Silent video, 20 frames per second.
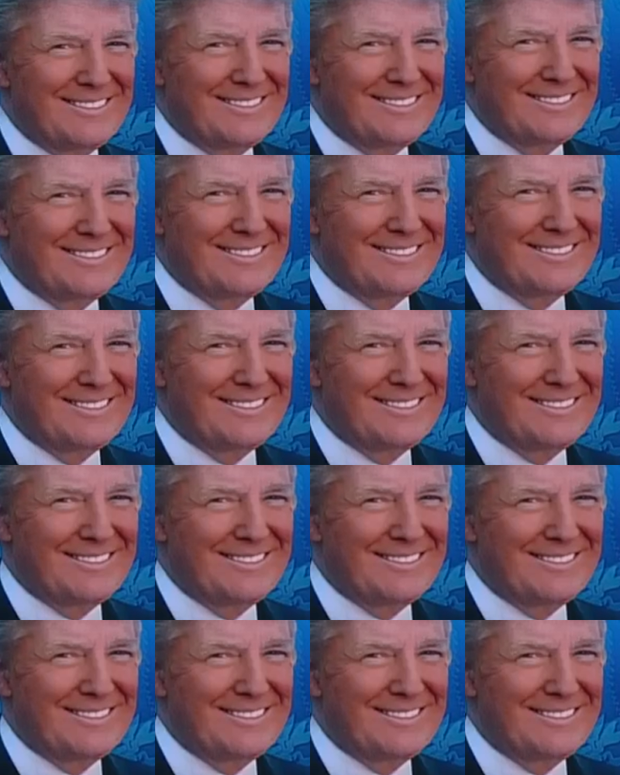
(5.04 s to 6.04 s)

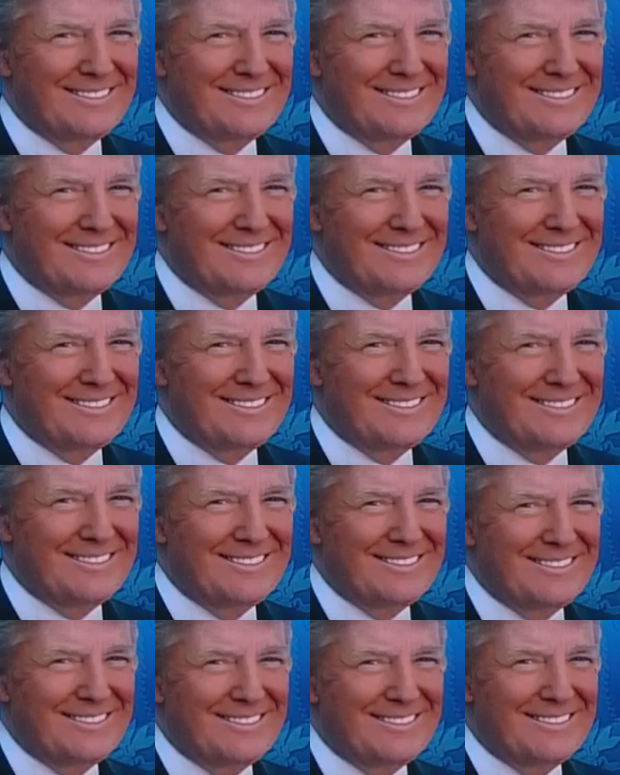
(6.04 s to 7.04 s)

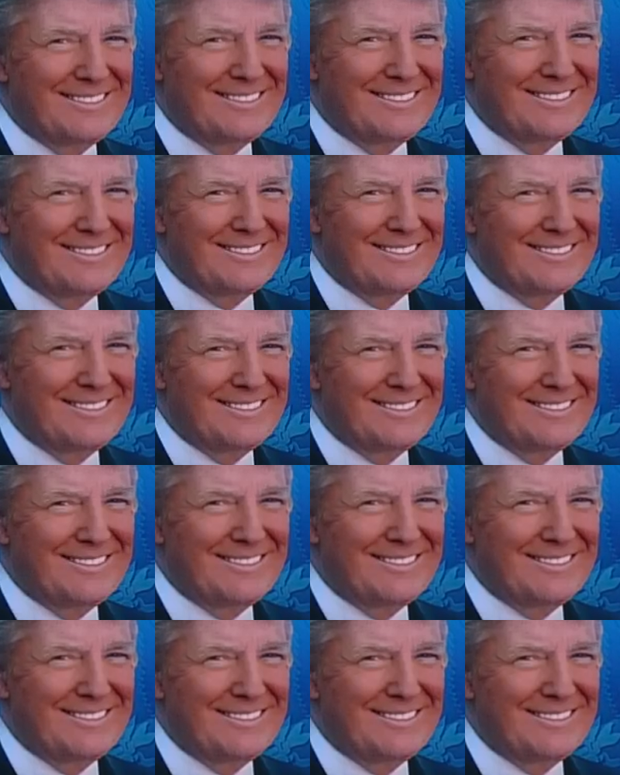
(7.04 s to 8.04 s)

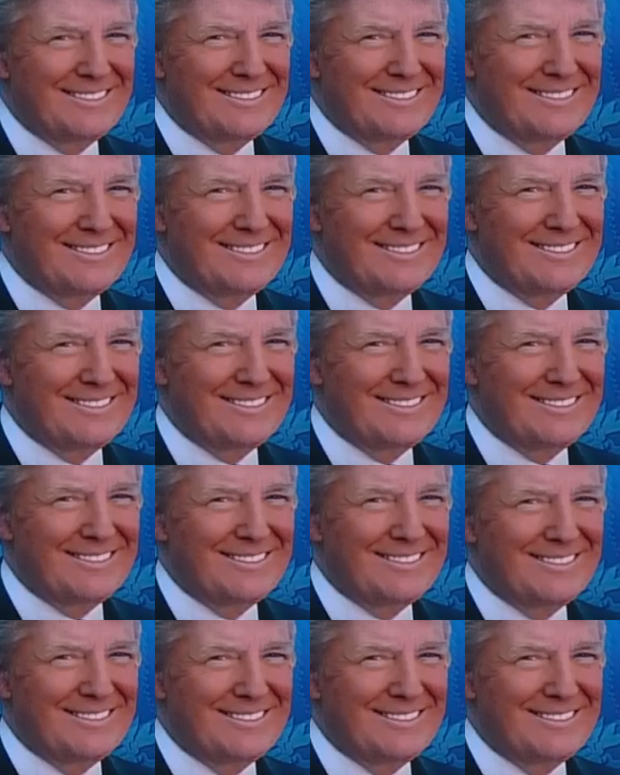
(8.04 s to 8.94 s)
[no speech]